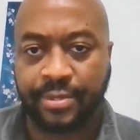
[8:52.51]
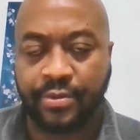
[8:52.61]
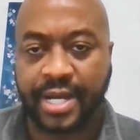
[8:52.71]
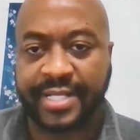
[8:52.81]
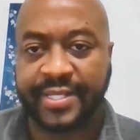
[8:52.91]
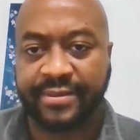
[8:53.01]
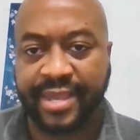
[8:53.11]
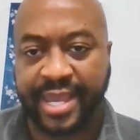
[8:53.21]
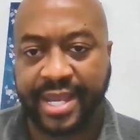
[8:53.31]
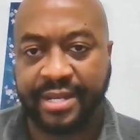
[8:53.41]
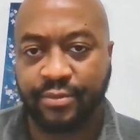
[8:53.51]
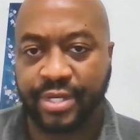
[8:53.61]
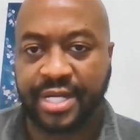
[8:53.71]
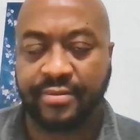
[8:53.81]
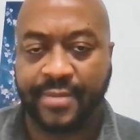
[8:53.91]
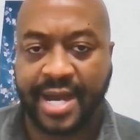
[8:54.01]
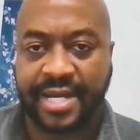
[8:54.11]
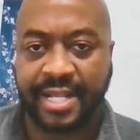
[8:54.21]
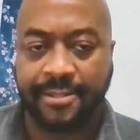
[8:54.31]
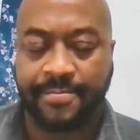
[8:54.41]
Christ is the head, we are the
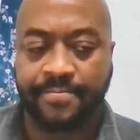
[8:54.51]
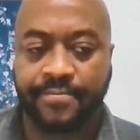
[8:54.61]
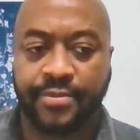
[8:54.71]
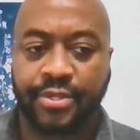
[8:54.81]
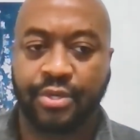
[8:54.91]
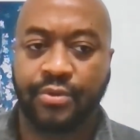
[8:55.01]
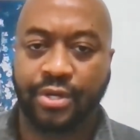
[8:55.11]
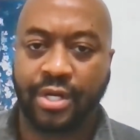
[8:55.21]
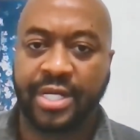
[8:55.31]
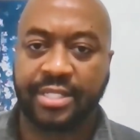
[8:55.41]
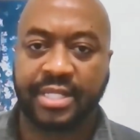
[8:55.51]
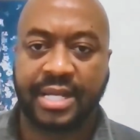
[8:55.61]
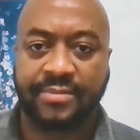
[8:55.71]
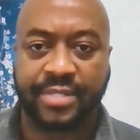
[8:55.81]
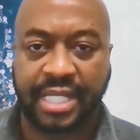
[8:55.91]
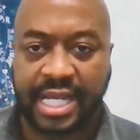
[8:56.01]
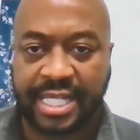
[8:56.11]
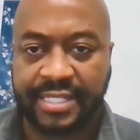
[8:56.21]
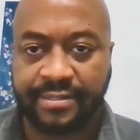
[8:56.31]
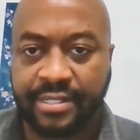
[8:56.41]
body. So we all need to come together.